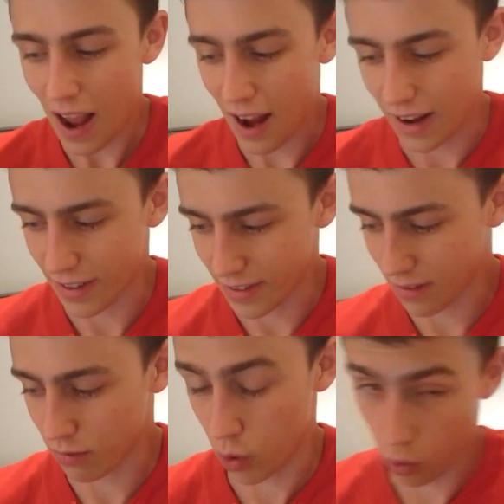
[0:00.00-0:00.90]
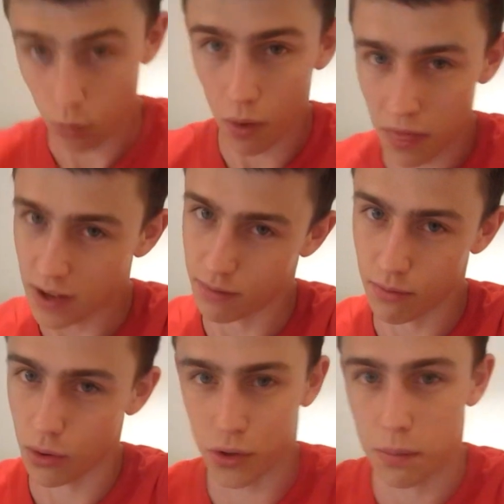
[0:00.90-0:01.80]
and all
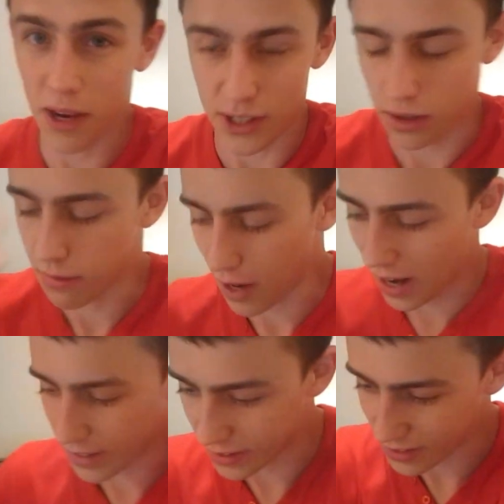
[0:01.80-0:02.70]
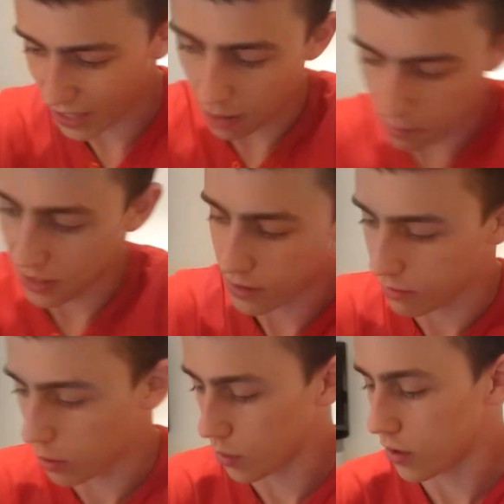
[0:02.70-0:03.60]
1,400 pages of it and slap it into
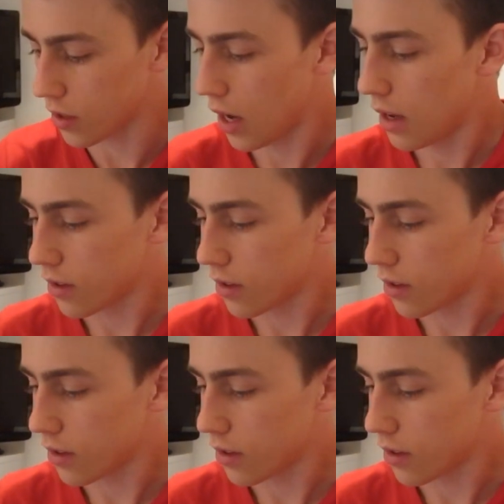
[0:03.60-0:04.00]
folders.